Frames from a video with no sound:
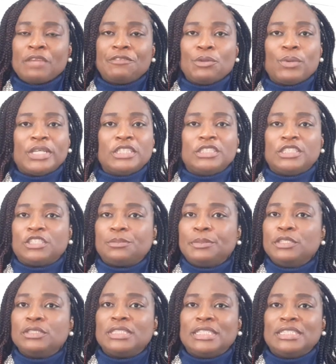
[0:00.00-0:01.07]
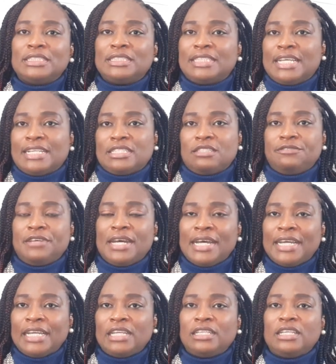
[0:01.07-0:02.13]
If you want to dispute it, that's
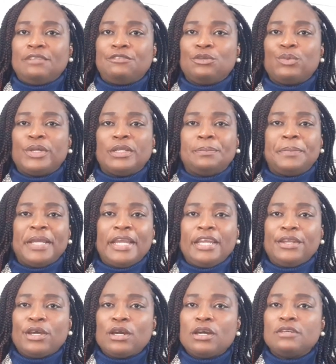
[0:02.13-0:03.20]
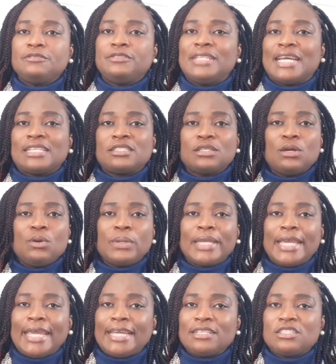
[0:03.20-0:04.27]
fine. If you want to pay it off, that's
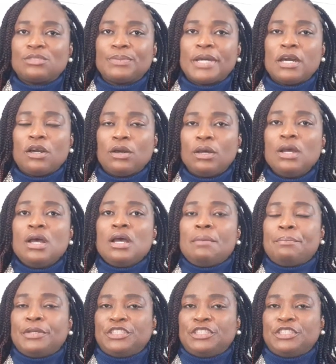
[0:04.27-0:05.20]
okay as well.